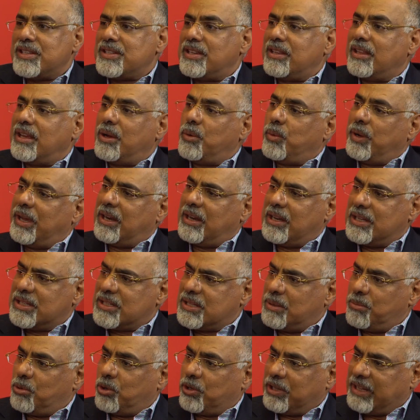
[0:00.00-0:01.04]
raising the
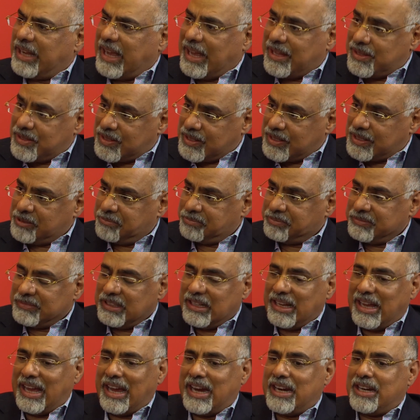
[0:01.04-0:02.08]
awareness about cancer
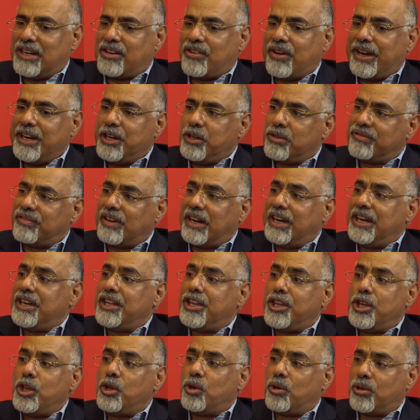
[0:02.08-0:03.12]
and trying to
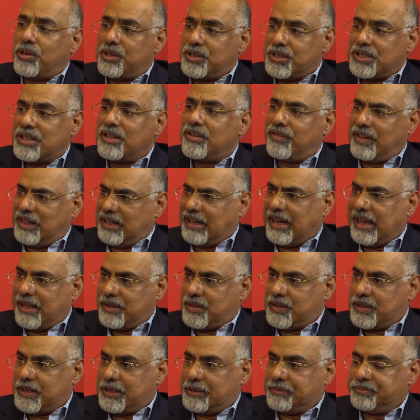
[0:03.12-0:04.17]
find cures for
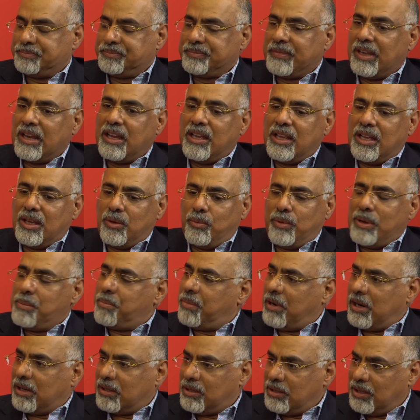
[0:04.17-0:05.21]
cancer. We
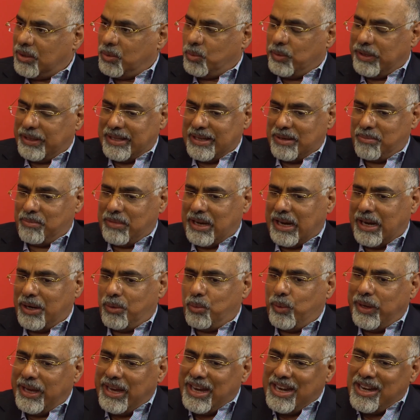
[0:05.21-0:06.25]
partnered with them
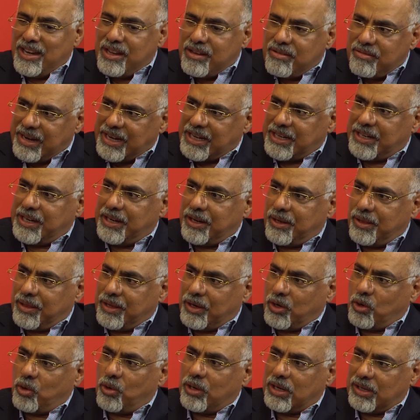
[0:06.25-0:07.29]
and we integrated into
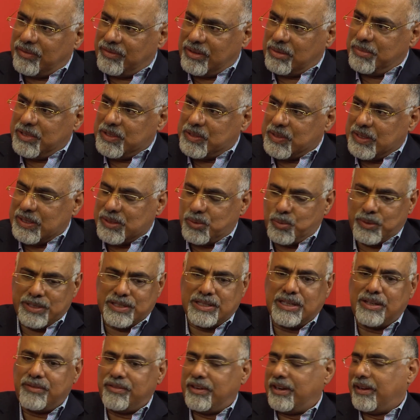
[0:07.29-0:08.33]
the core of our business. We
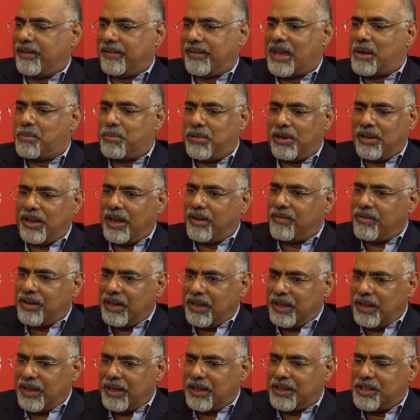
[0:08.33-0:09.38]
said, for example,
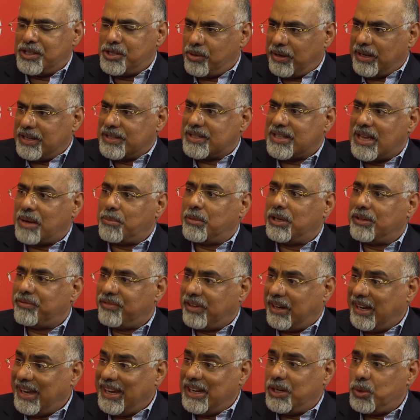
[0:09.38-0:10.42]
every year during summer
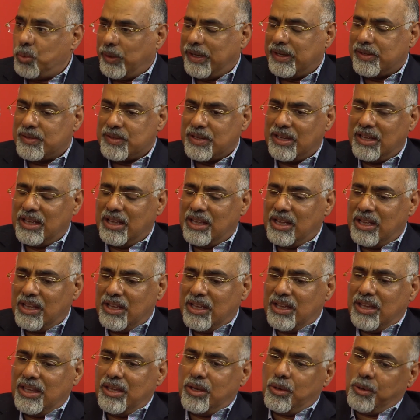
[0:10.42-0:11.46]
for 8 weeks,
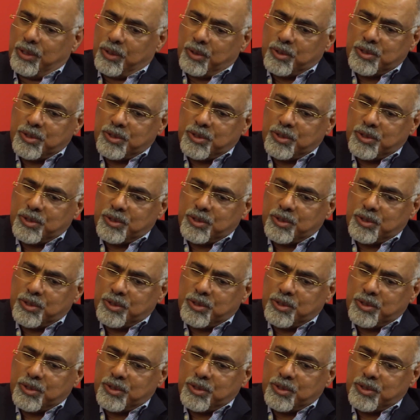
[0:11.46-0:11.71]
you